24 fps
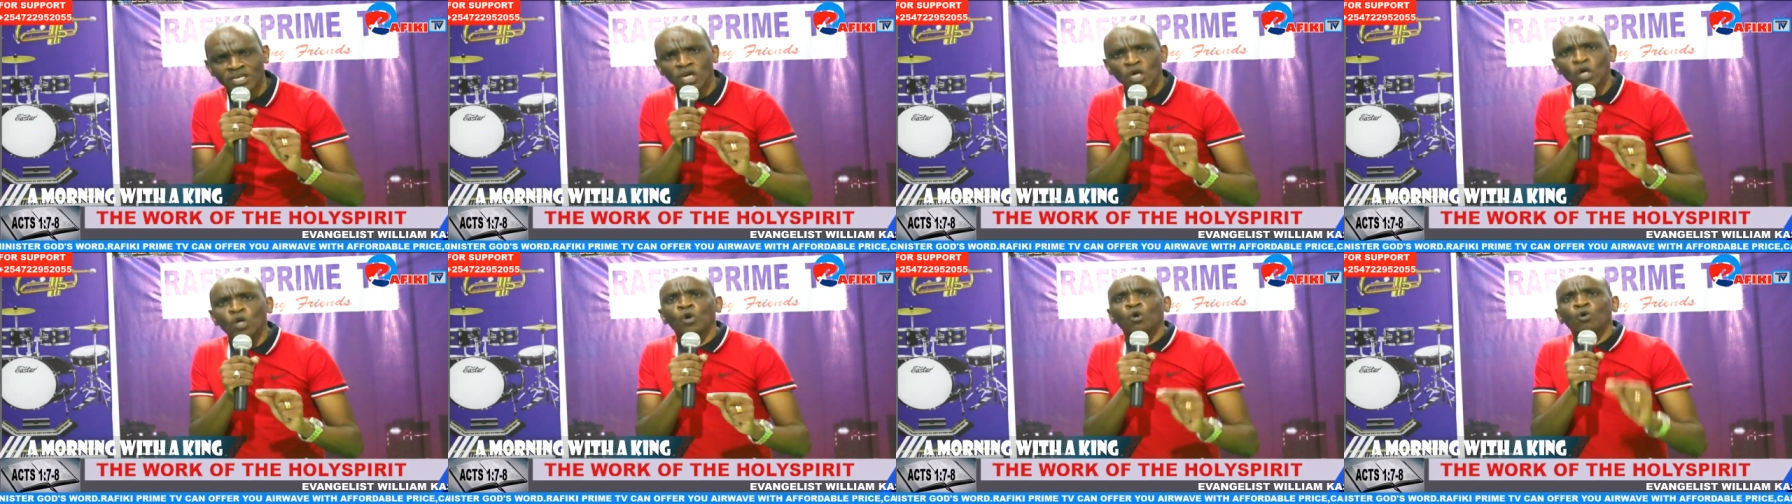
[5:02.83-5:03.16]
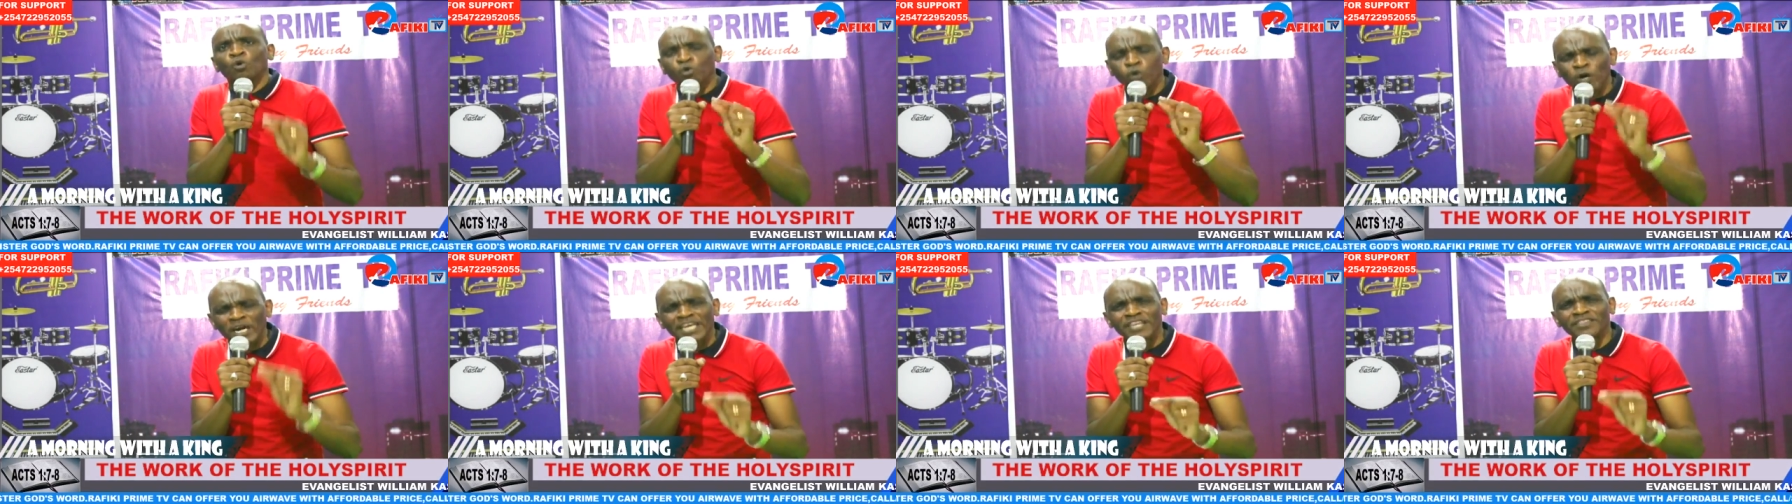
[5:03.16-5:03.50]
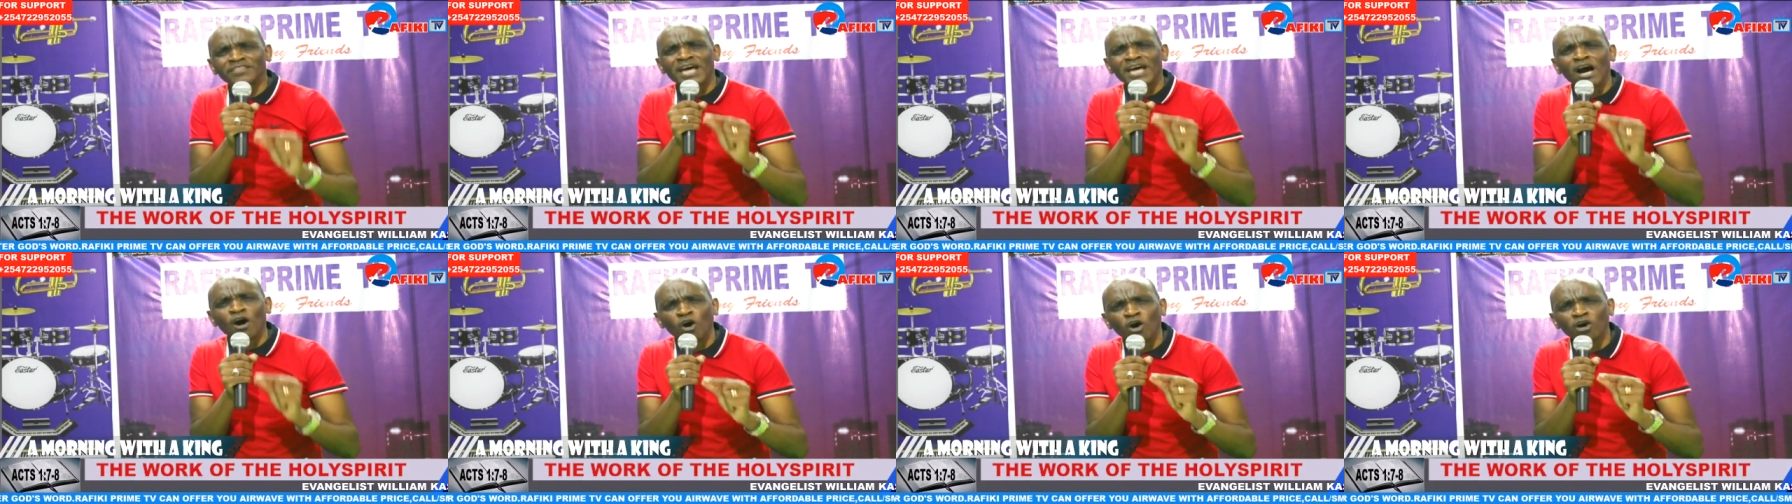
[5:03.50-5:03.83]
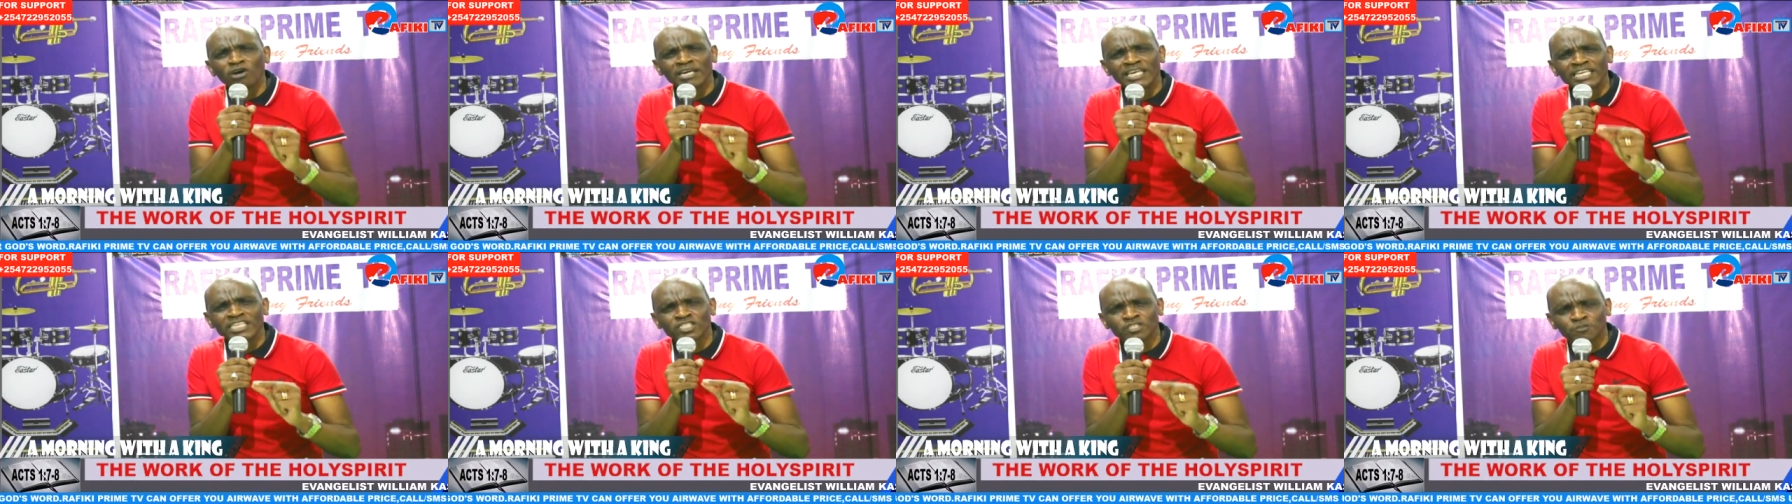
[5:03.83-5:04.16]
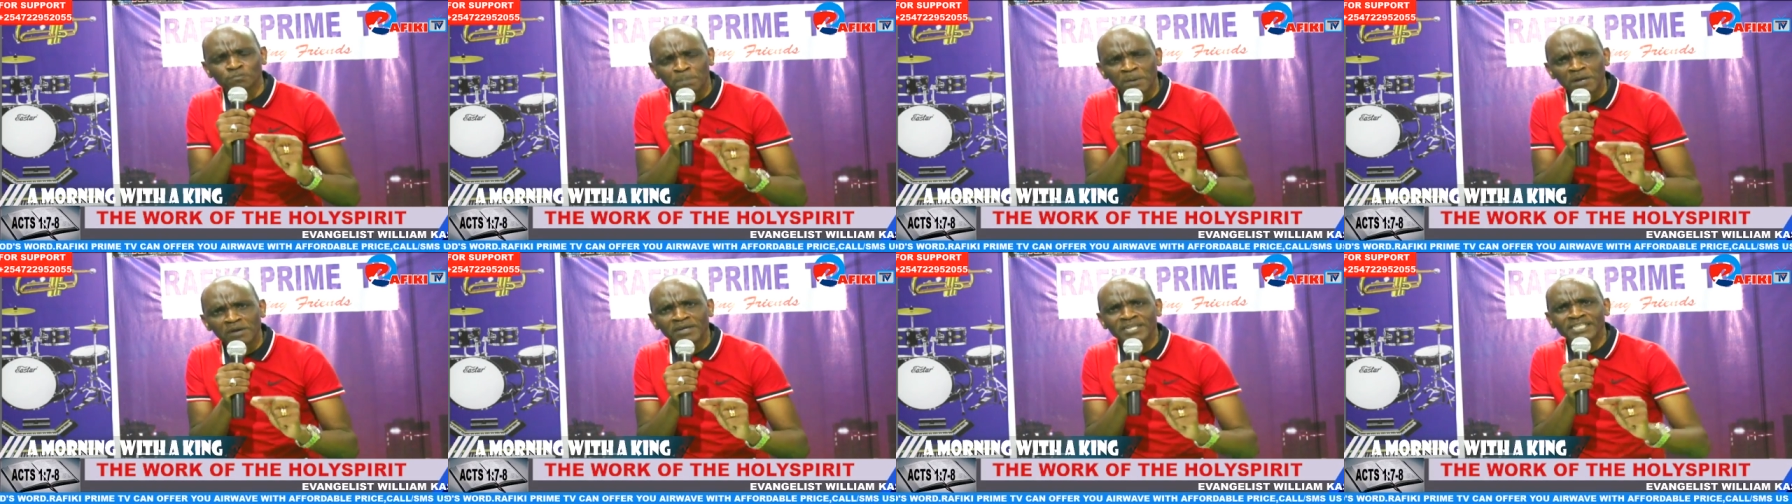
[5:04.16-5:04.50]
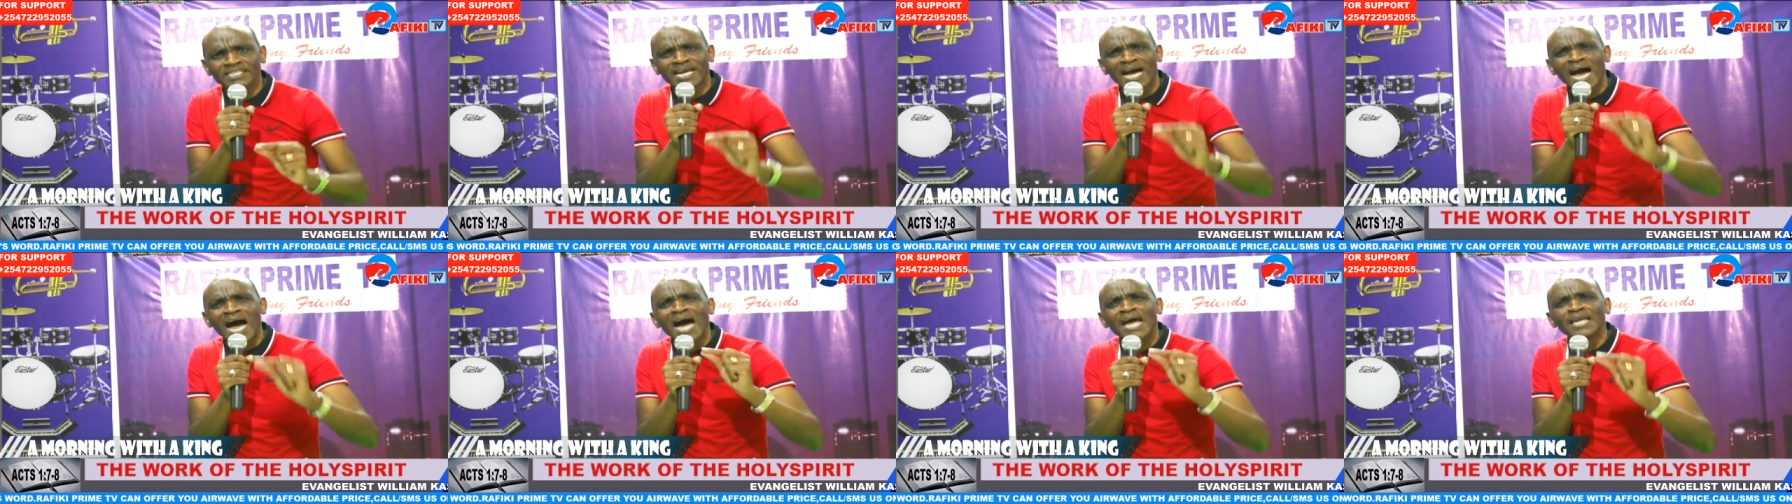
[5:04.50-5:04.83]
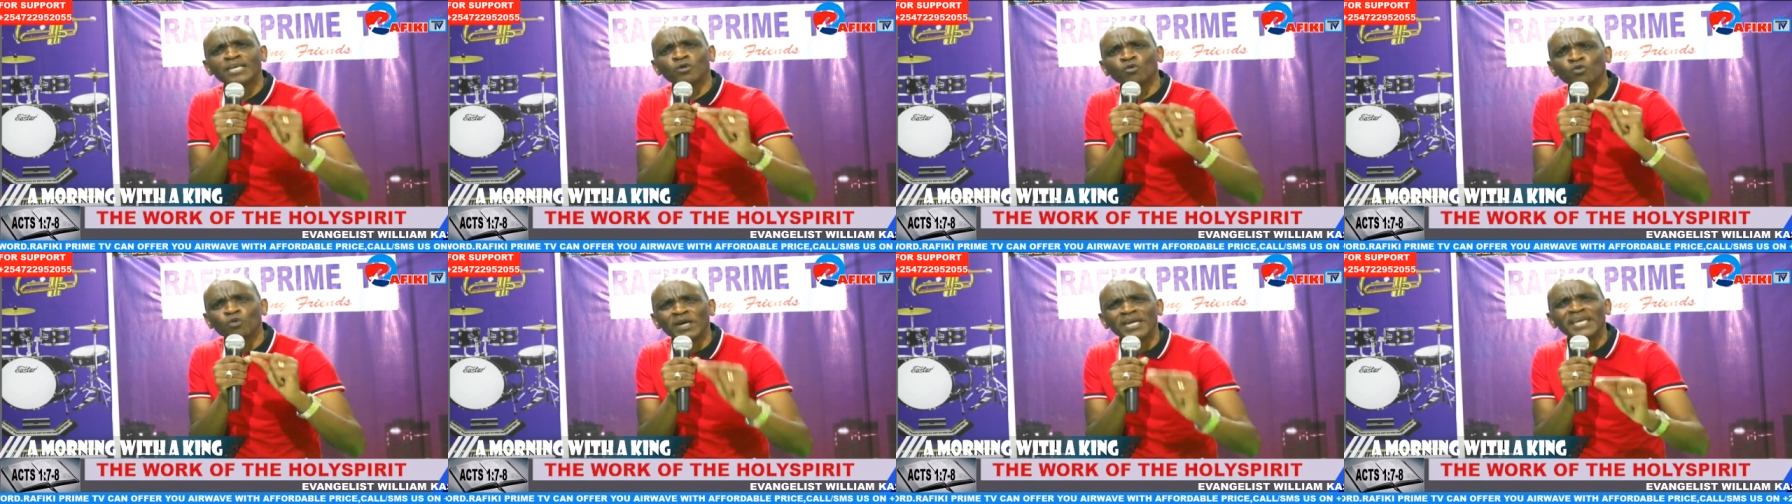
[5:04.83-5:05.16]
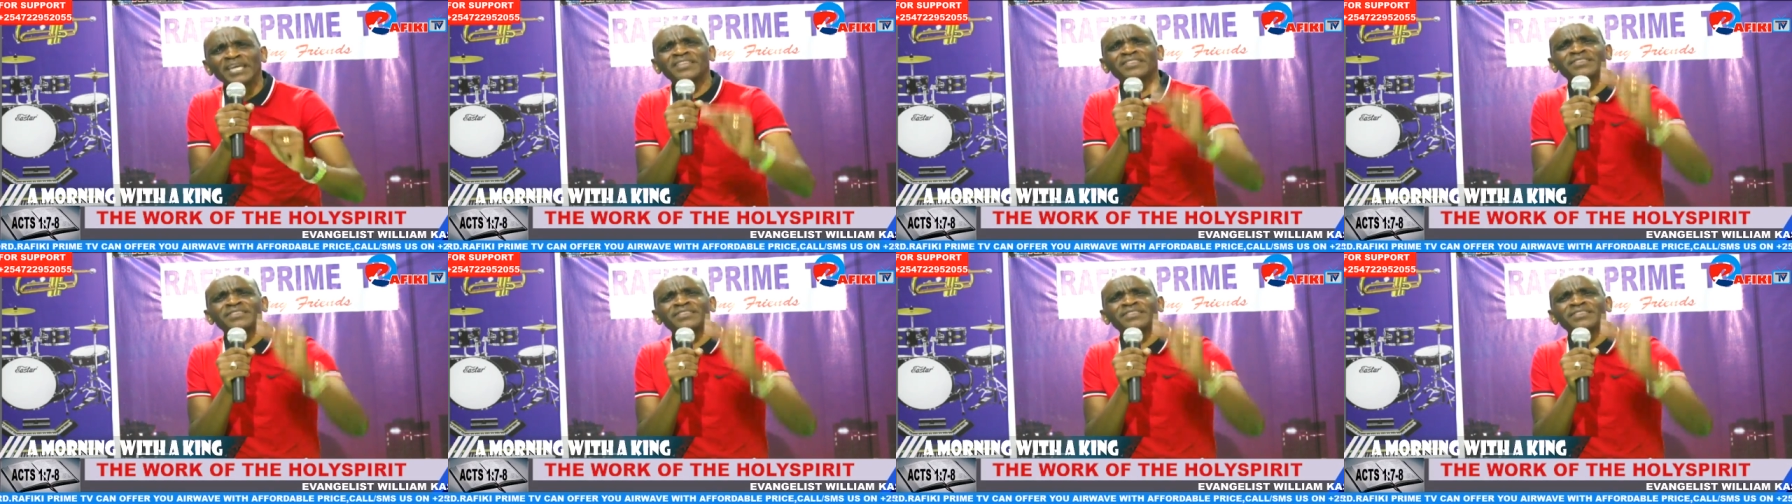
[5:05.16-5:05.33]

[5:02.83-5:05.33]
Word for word: with the Holy Spirit and with